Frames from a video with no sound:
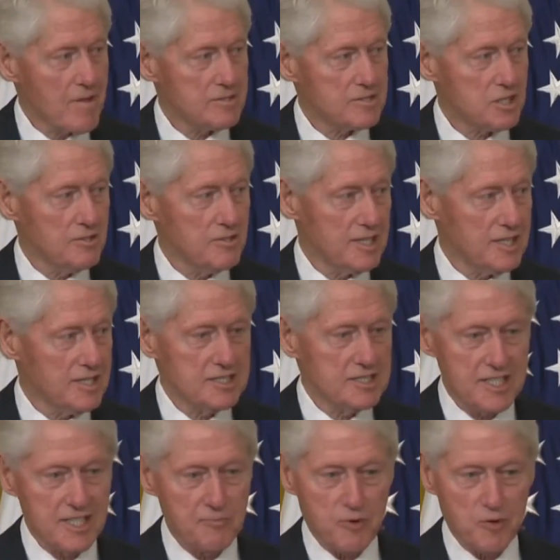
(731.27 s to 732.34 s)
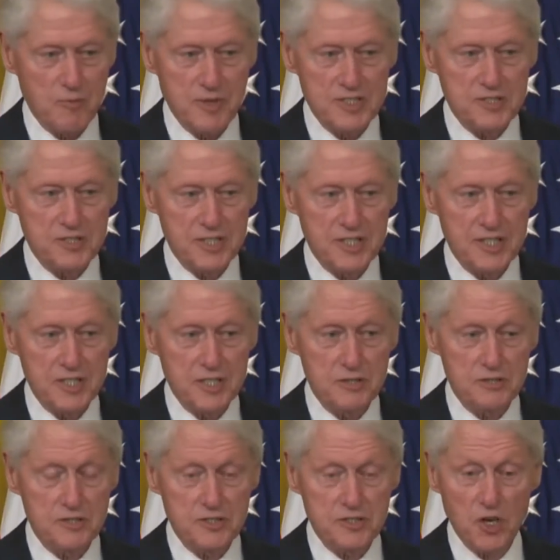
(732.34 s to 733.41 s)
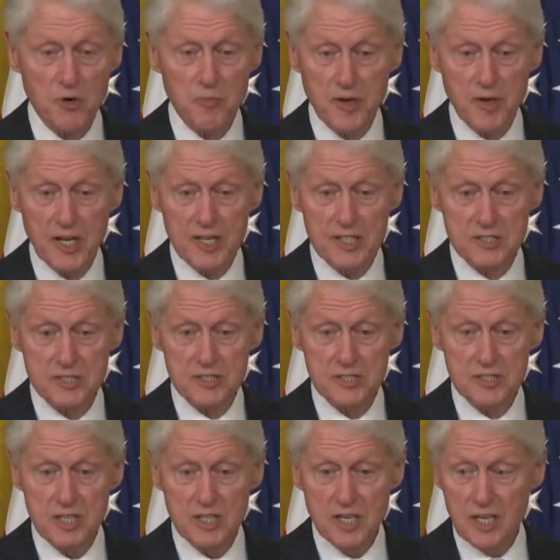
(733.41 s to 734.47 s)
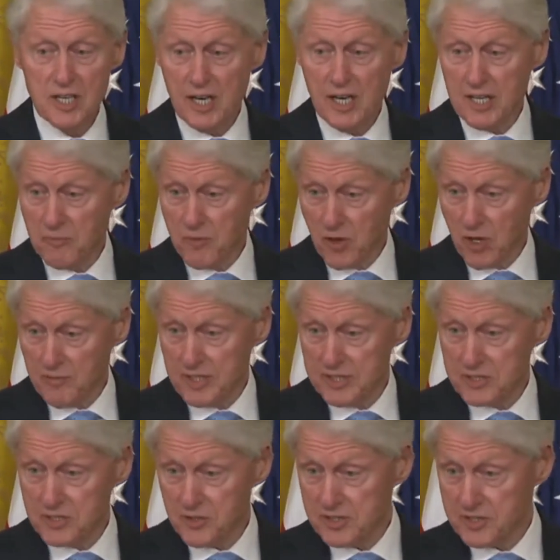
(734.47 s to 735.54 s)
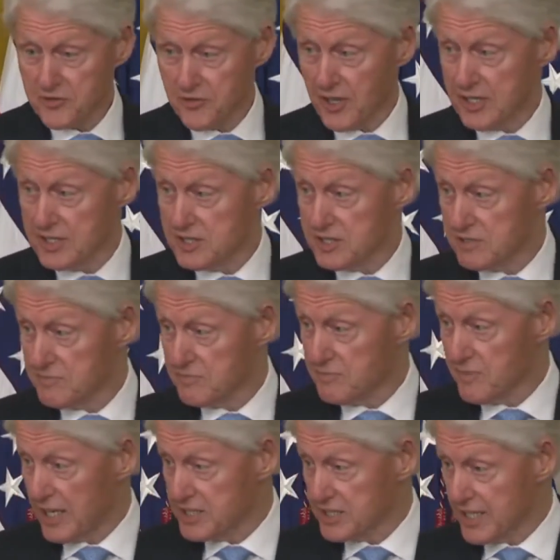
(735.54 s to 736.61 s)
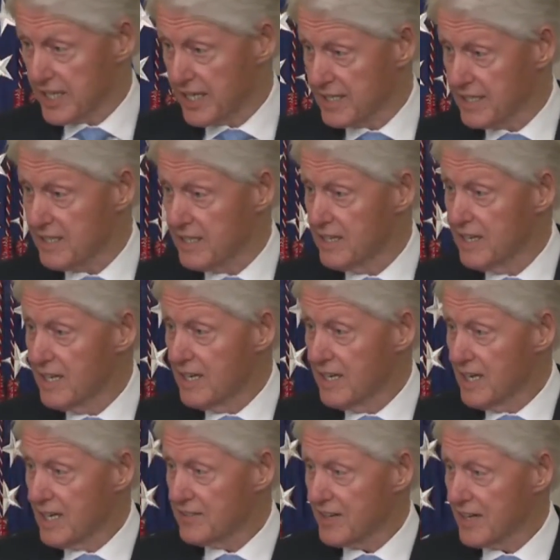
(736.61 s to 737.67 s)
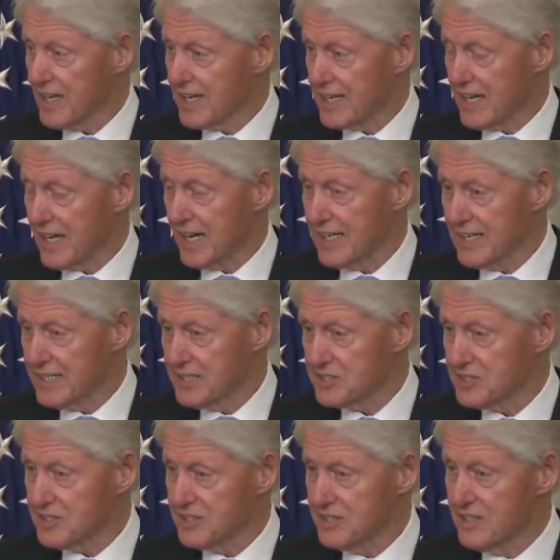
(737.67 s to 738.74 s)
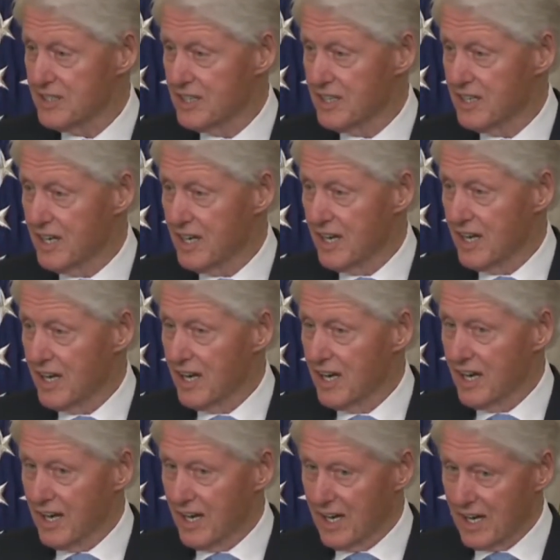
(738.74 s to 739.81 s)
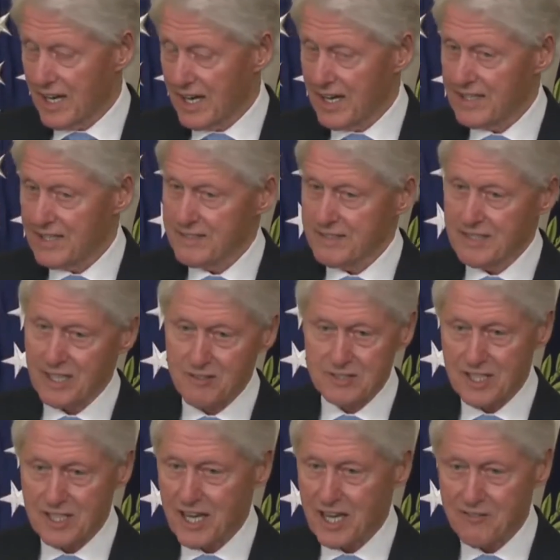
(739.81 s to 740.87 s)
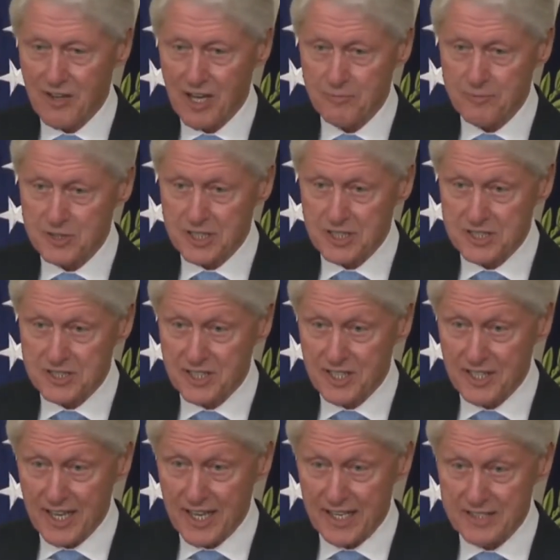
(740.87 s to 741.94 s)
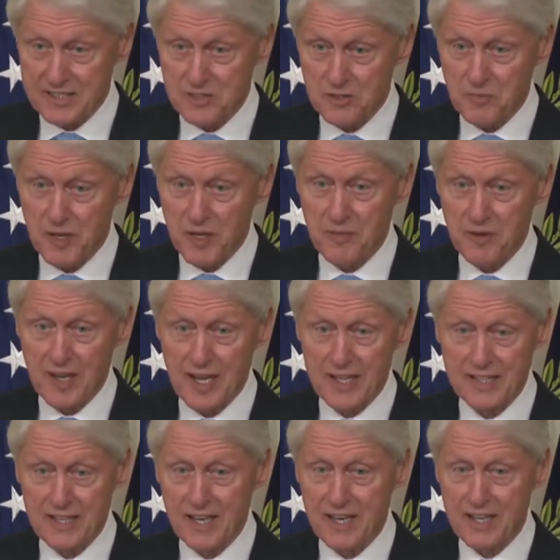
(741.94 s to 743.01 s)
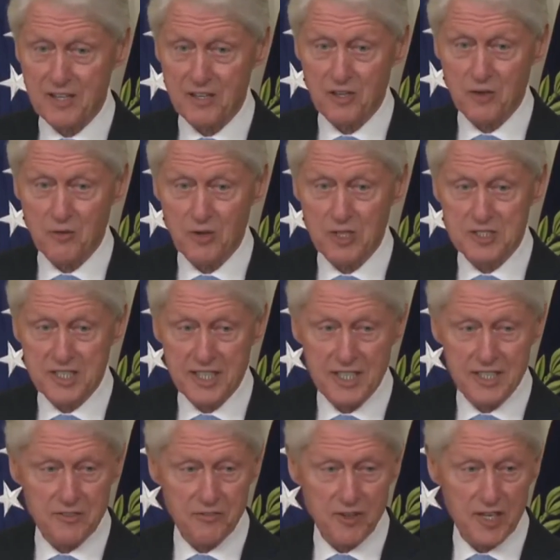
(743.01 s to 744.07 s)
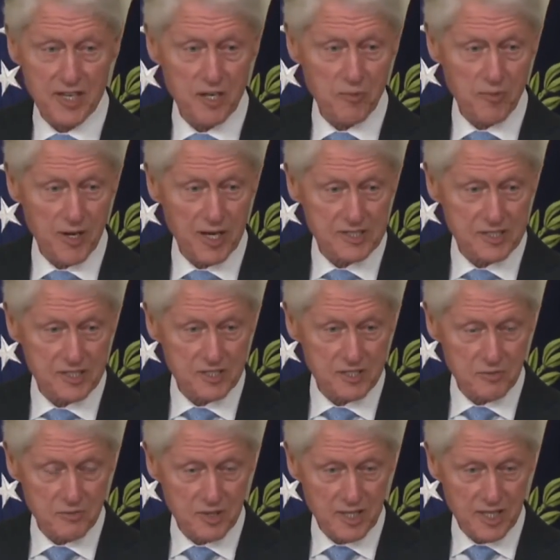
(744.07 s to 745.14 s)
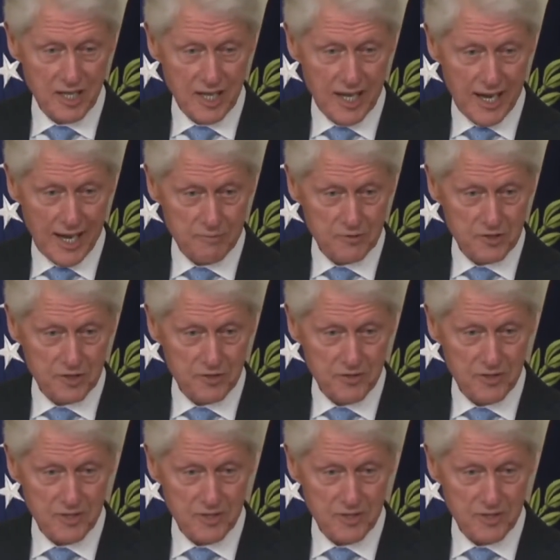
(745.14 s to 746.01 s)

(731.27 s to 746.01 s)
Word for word: to at least get permission to use surplus unemployment insurance funds by state in the late 90s, and there was a lot of opposition to that. So people acted like, you know, once again, the free enterprise system would collapse if